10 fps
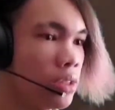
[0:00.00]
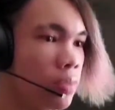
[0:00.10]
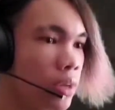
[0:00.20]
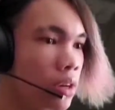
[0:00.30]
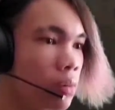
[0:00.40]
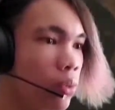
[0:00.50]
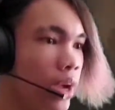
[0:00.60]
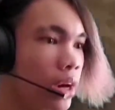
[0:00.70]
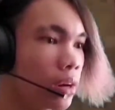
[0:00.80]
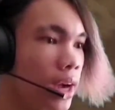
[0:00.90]
Excuse me, herb
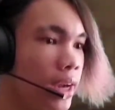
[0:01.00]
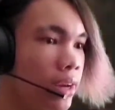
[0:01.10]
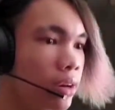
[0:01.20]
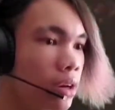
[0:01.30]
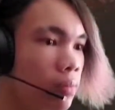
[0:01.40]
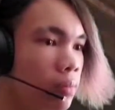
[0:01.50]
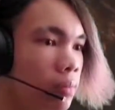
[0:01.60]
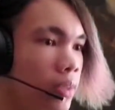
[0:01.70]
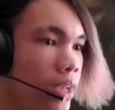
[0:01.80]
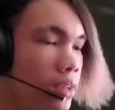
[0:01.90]
where? I need a herb.
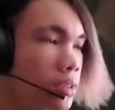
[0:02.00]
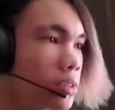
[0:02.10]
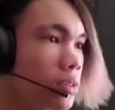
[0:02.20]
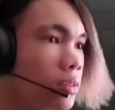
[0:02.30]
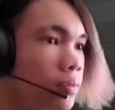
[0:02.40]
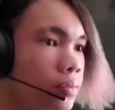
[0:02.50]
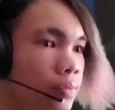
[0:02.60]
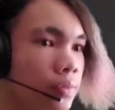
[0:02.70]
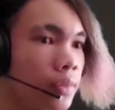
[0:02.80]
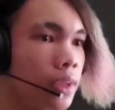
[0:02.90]
Thanks.
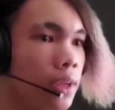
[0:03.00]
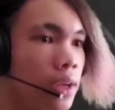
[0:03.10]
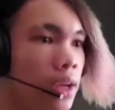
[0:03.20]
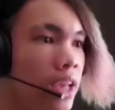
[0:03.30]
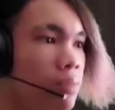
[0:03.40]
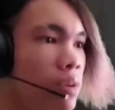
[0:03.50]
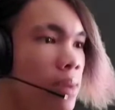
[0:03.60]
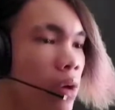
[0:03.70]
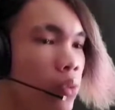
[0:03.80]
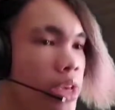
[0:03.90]
Put
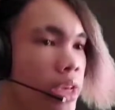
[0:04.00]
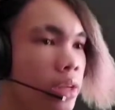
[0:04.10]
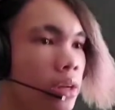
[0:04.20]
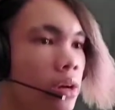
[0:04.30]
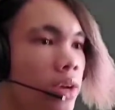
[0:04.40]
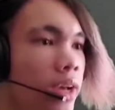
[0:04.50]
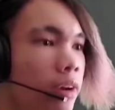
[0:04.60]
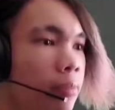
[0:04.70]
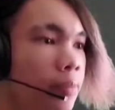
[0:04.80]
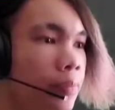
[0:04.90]
in my weed.
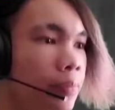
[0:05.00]
Okay.